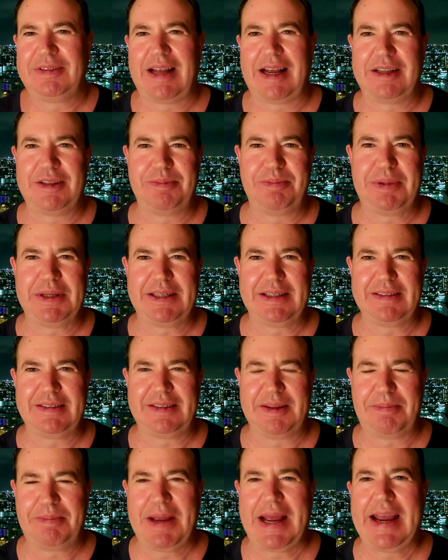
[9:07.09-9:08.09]
as big as
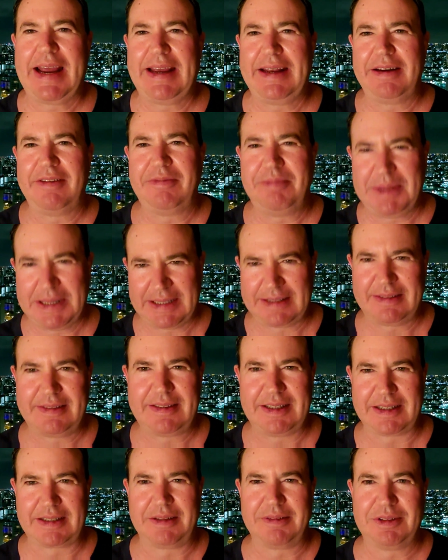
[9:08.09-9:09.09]
the pain of being
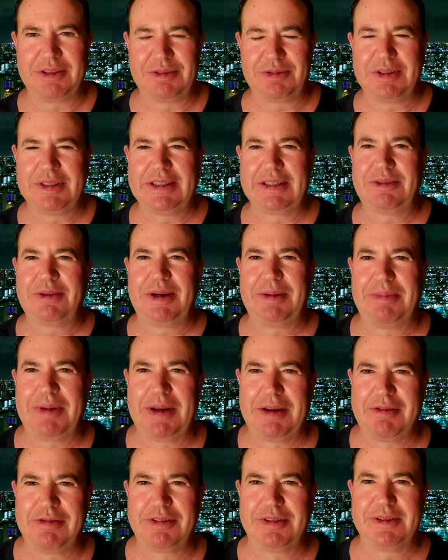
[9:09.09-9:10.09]
sick. It was really quite
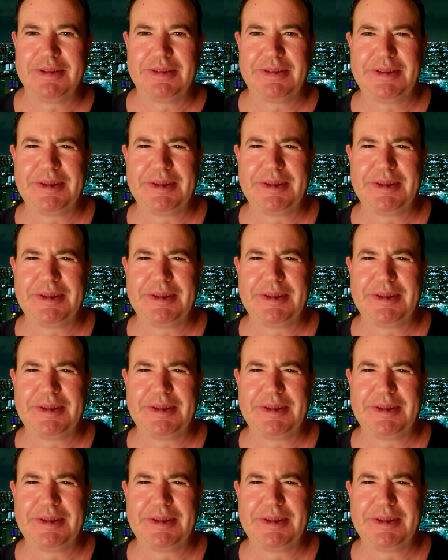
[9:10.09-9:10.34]
painful.